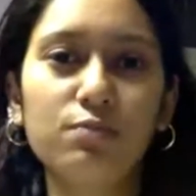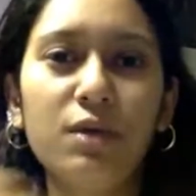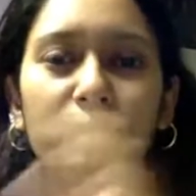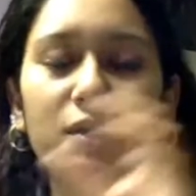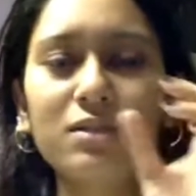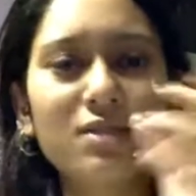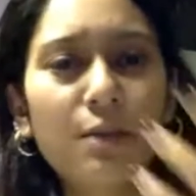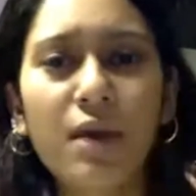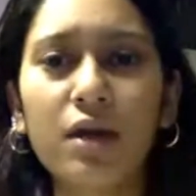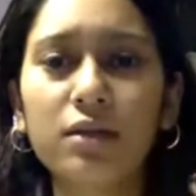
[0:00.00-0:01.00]
Maybe
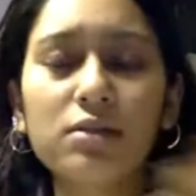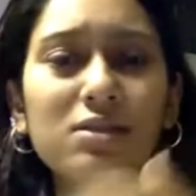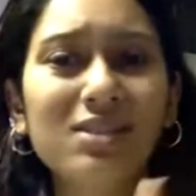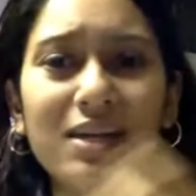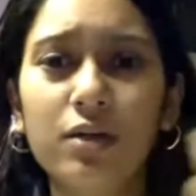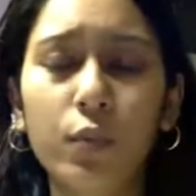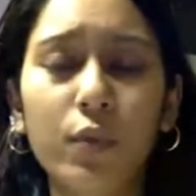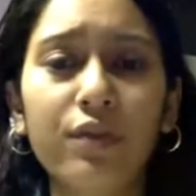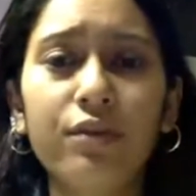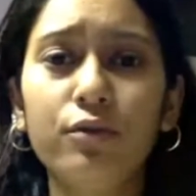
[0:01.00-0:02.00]
some articles dealt
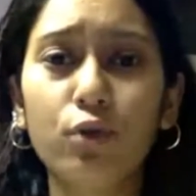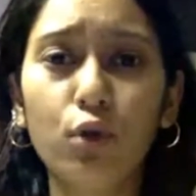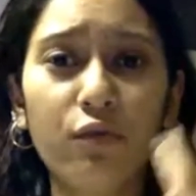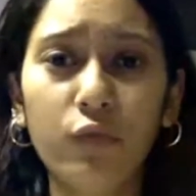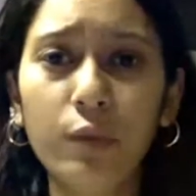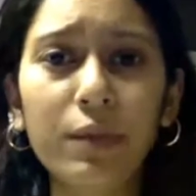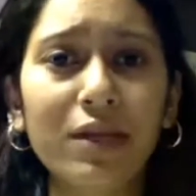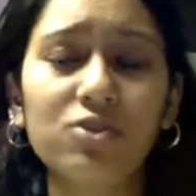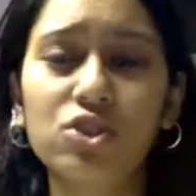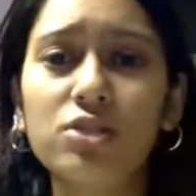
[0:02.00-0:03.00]
with the role of women
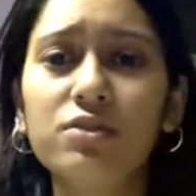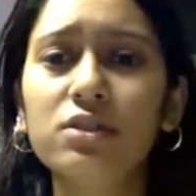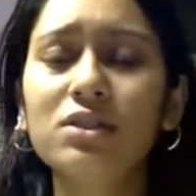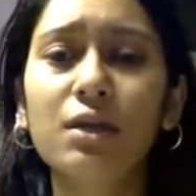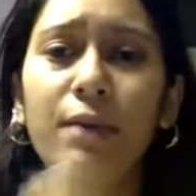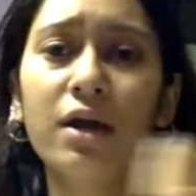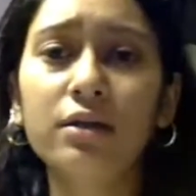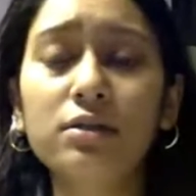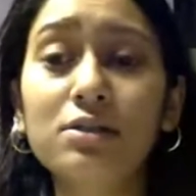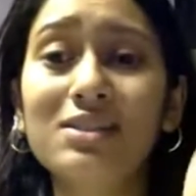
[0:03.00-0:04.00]
and children, some
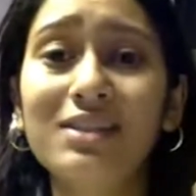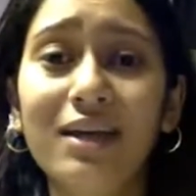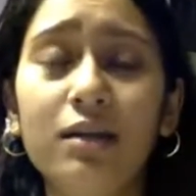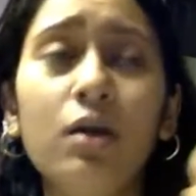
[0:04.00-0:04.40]
articles dealt